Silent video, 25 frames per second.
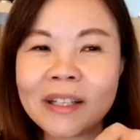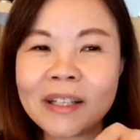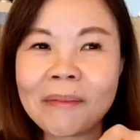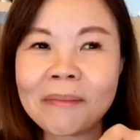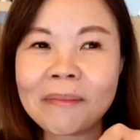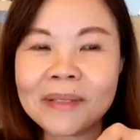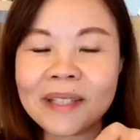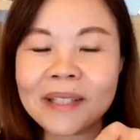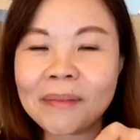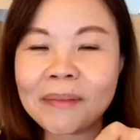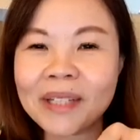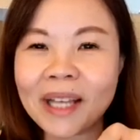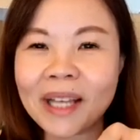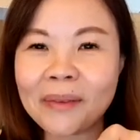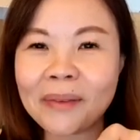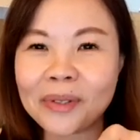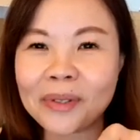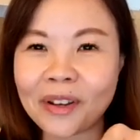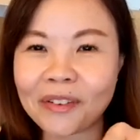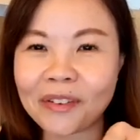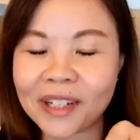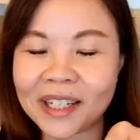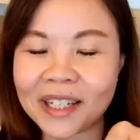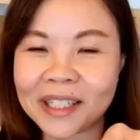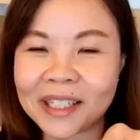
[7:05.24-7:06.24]
Because
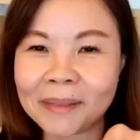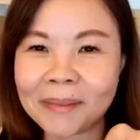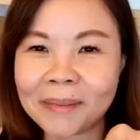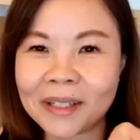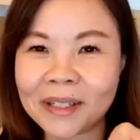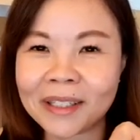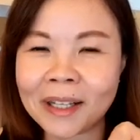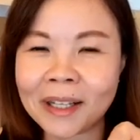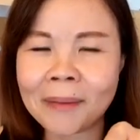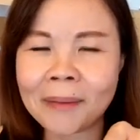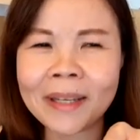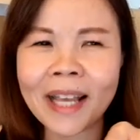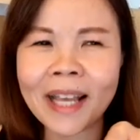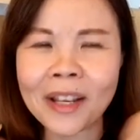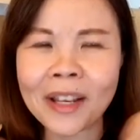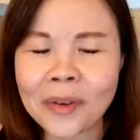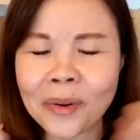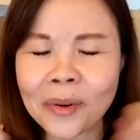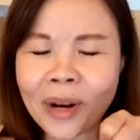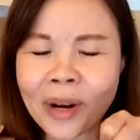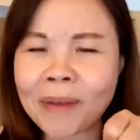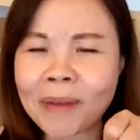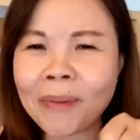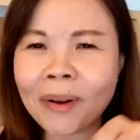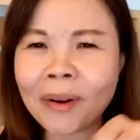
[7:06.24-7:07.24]
sometimes your customers tell me,
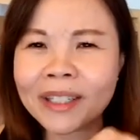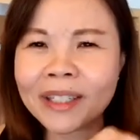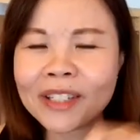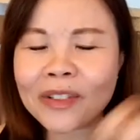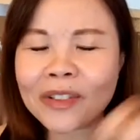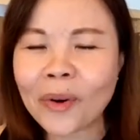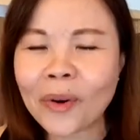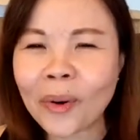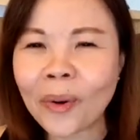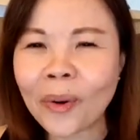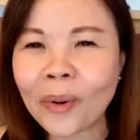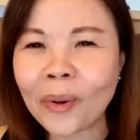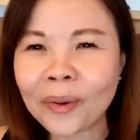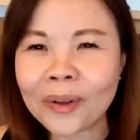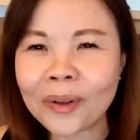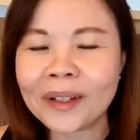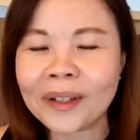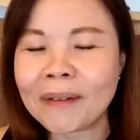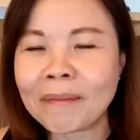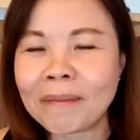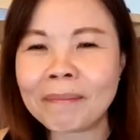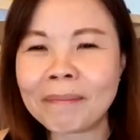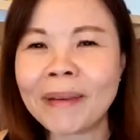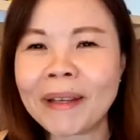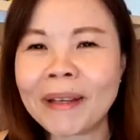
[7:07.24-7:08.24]
"Ayo, I bought this
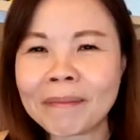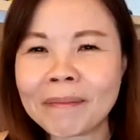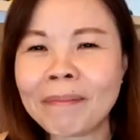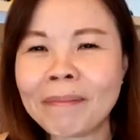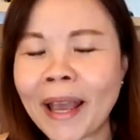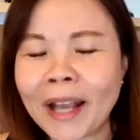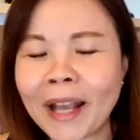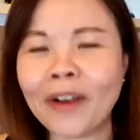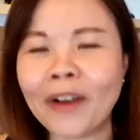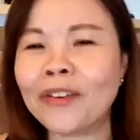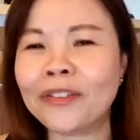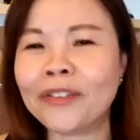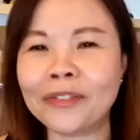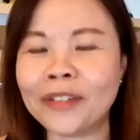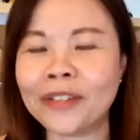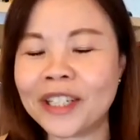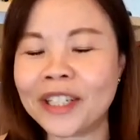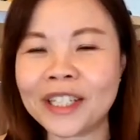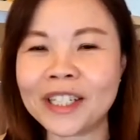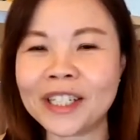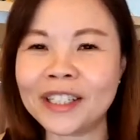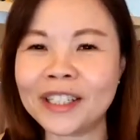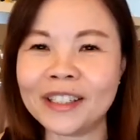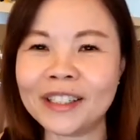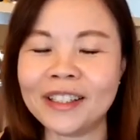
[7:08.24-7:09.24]
whole big bag of
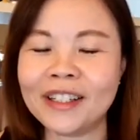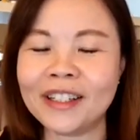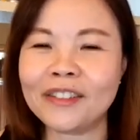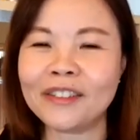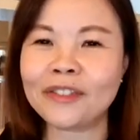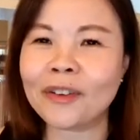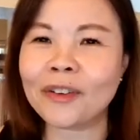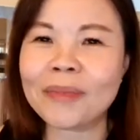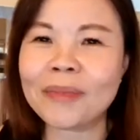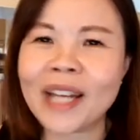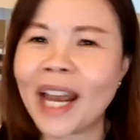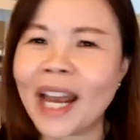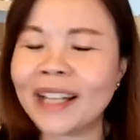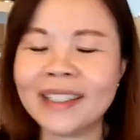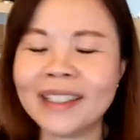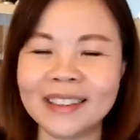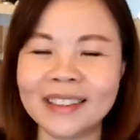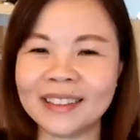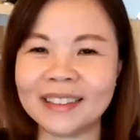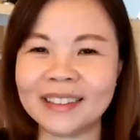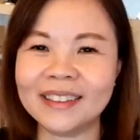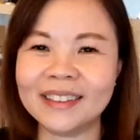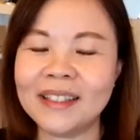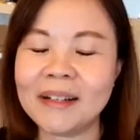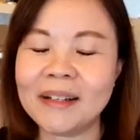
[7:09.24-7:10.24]
reishi from
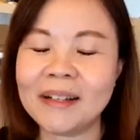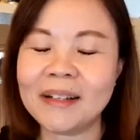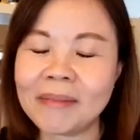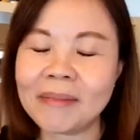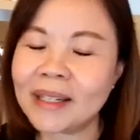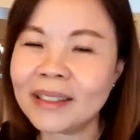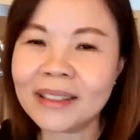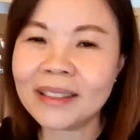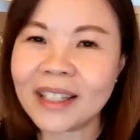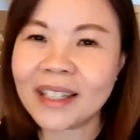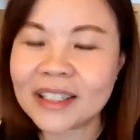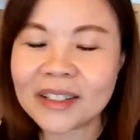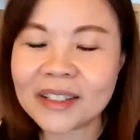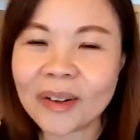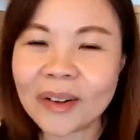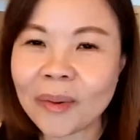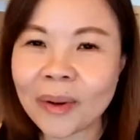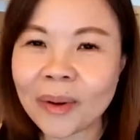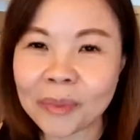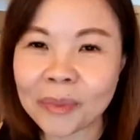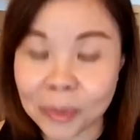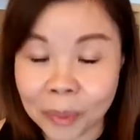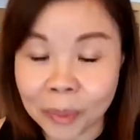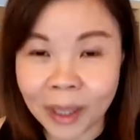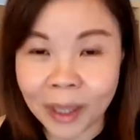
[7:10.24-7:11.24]
China." Actually, that's
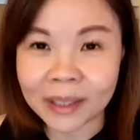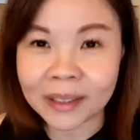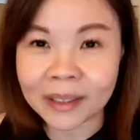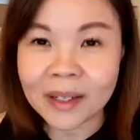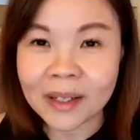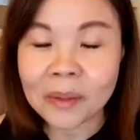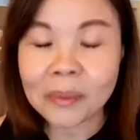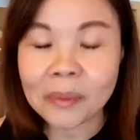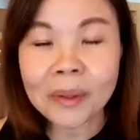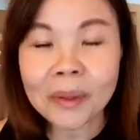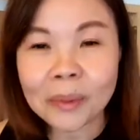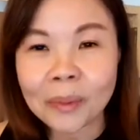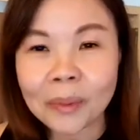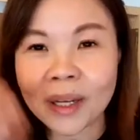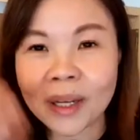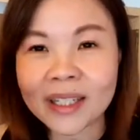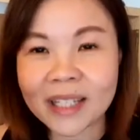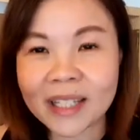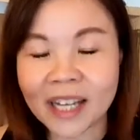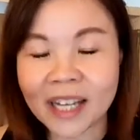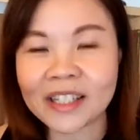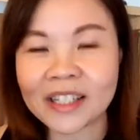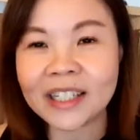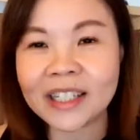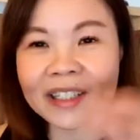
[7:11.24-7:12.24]
not what we want. What we
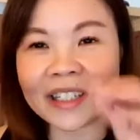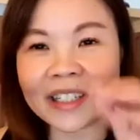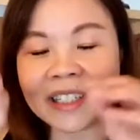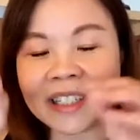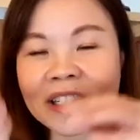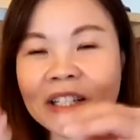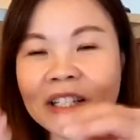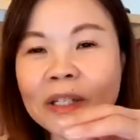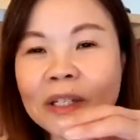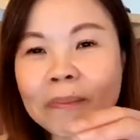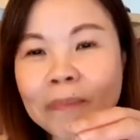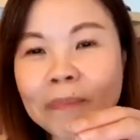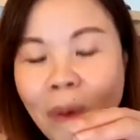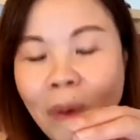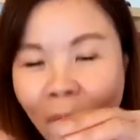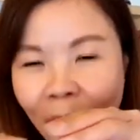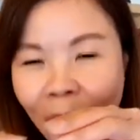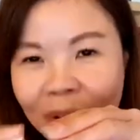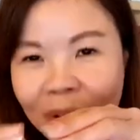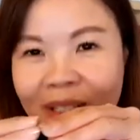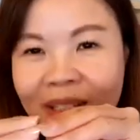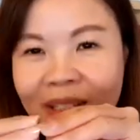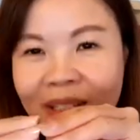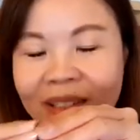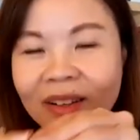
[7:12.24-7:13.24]
want is actually the
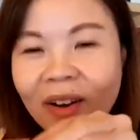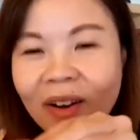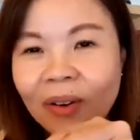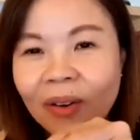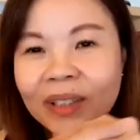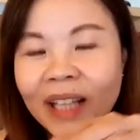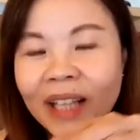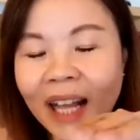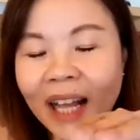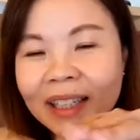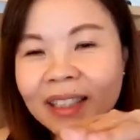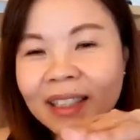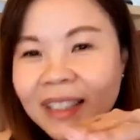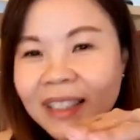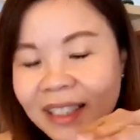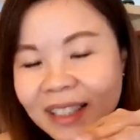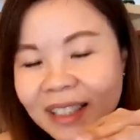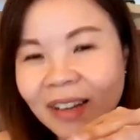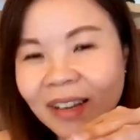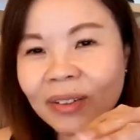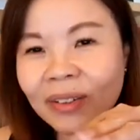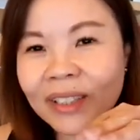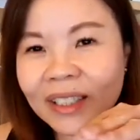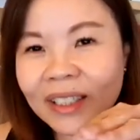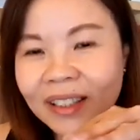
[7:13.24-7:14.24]
spores on the
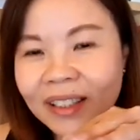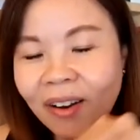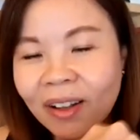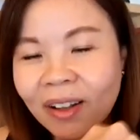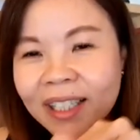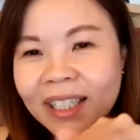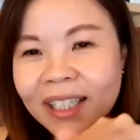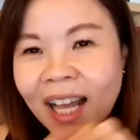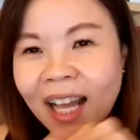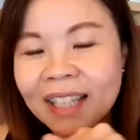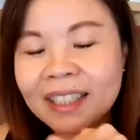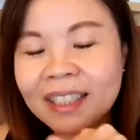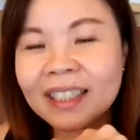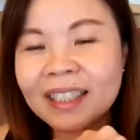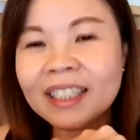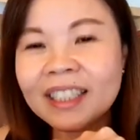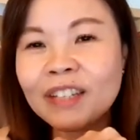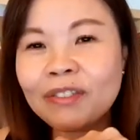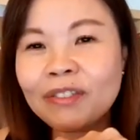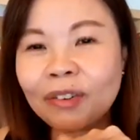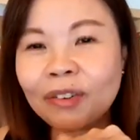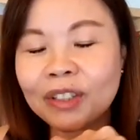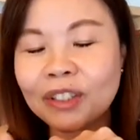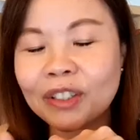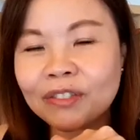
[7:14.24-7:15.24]

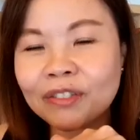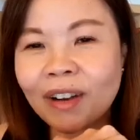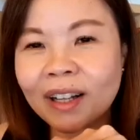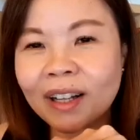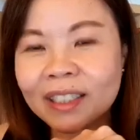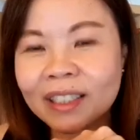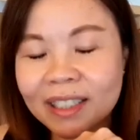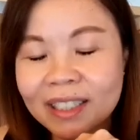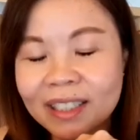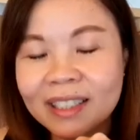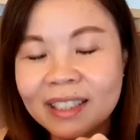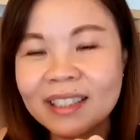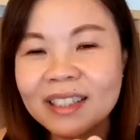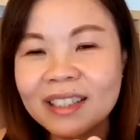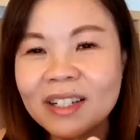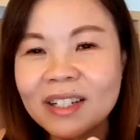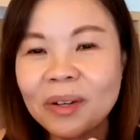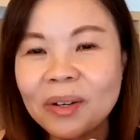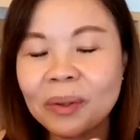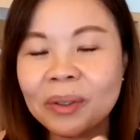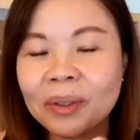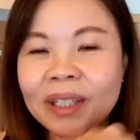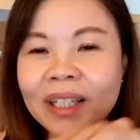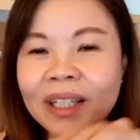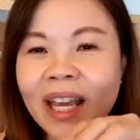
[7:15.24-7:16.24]
underneath of the fungus.
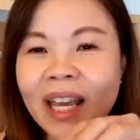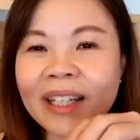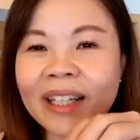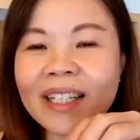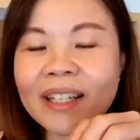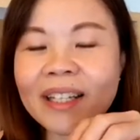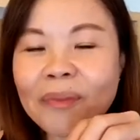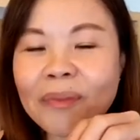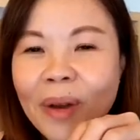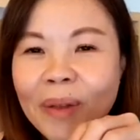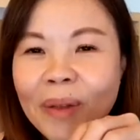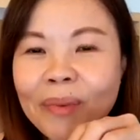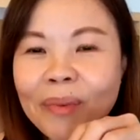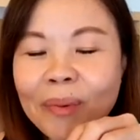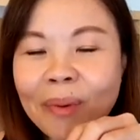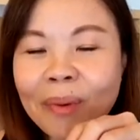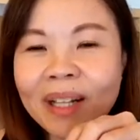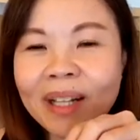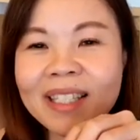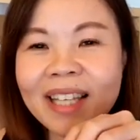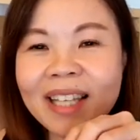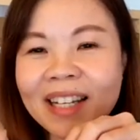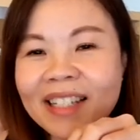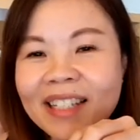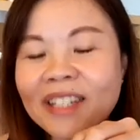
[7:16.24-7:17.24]
Okay, and what
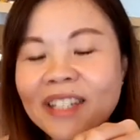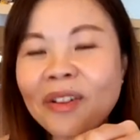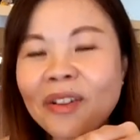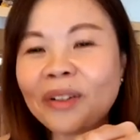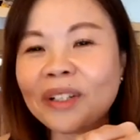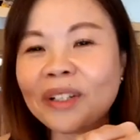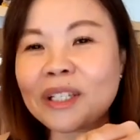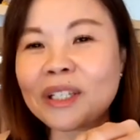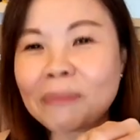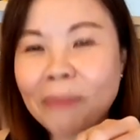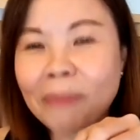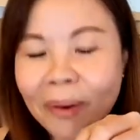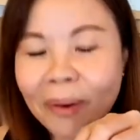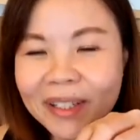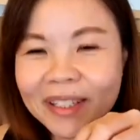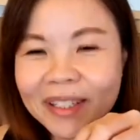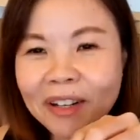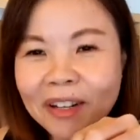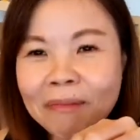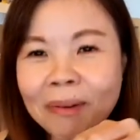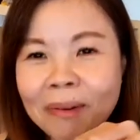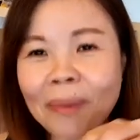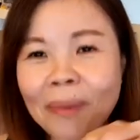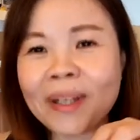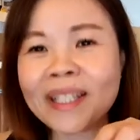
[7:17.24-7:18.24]
we want is actually not the spore
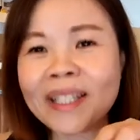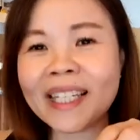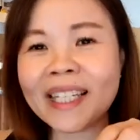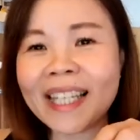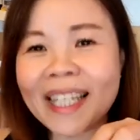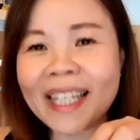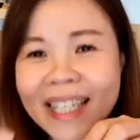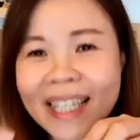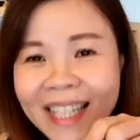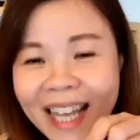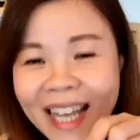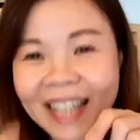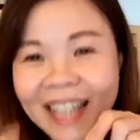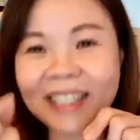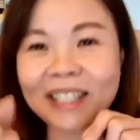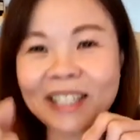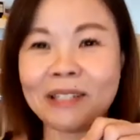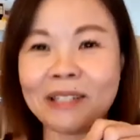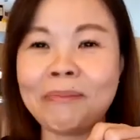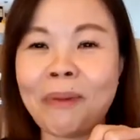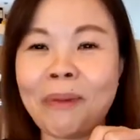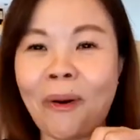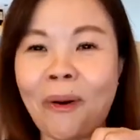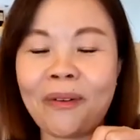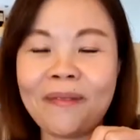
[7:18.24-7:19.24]
itself, but what's inside
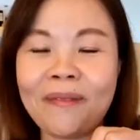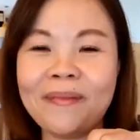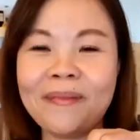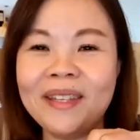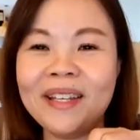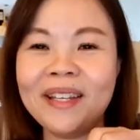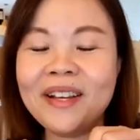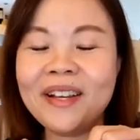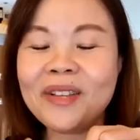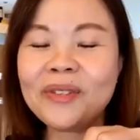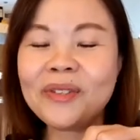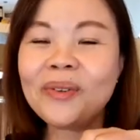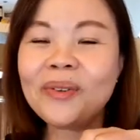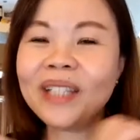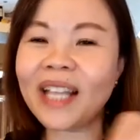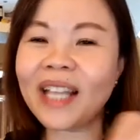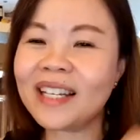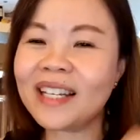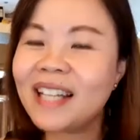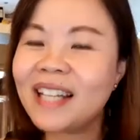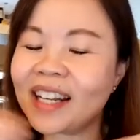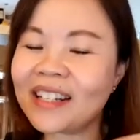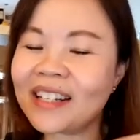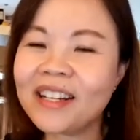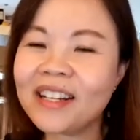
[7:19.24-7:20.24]
the spore. So
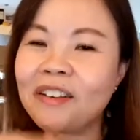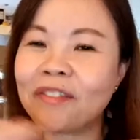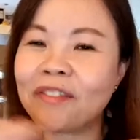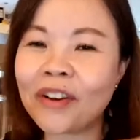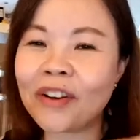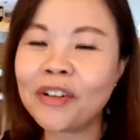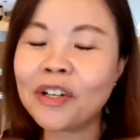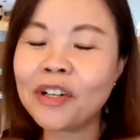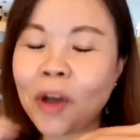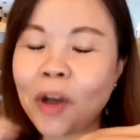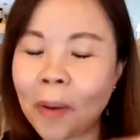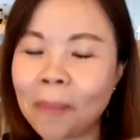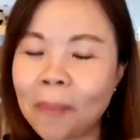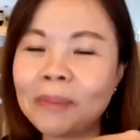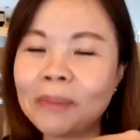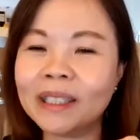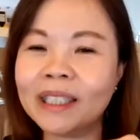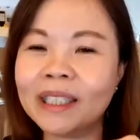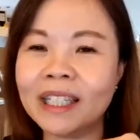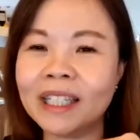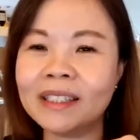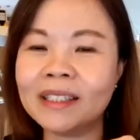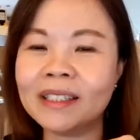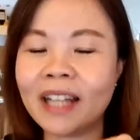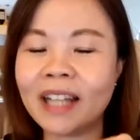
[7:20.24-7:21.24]
there's actually a very
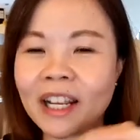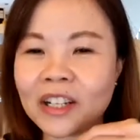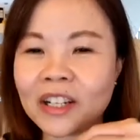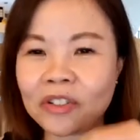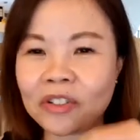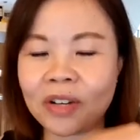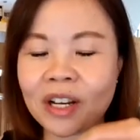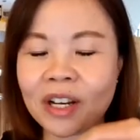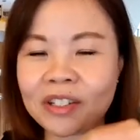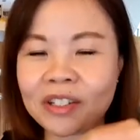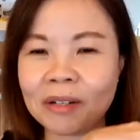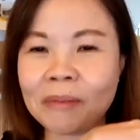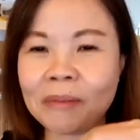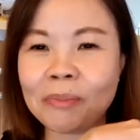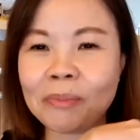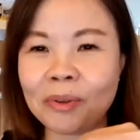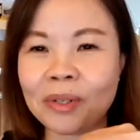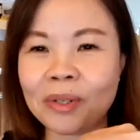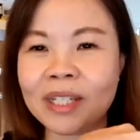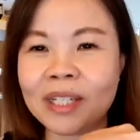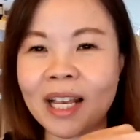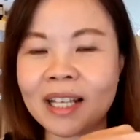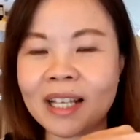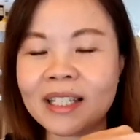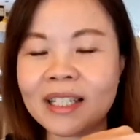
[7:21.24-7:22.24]
complicated
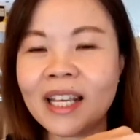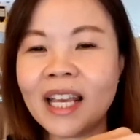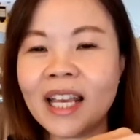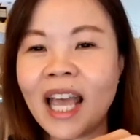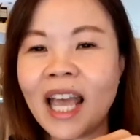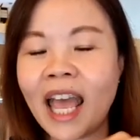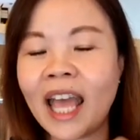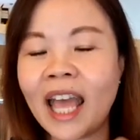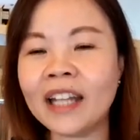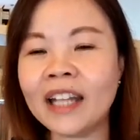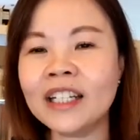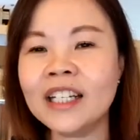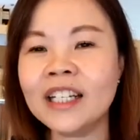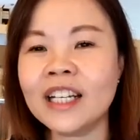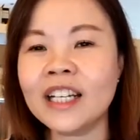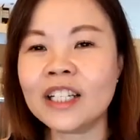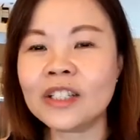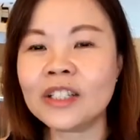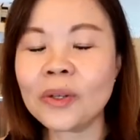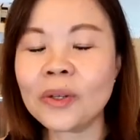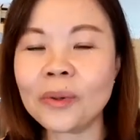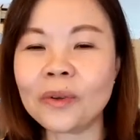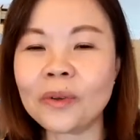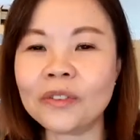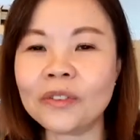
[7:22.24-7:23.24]
extraction process. And
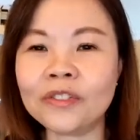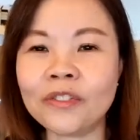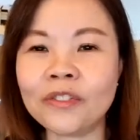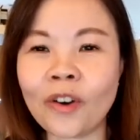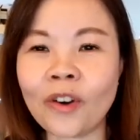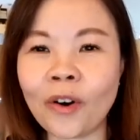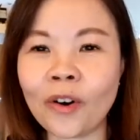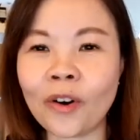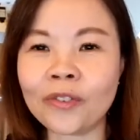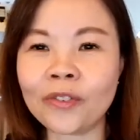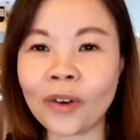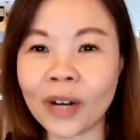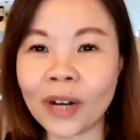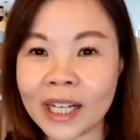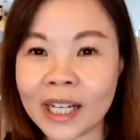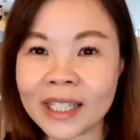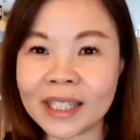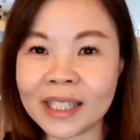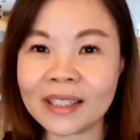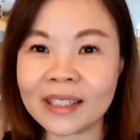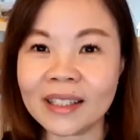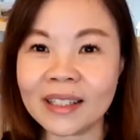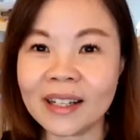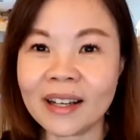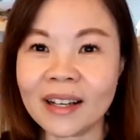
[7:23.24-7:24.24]
so for
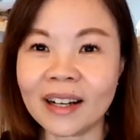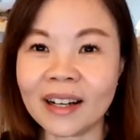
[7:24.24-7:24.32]
us,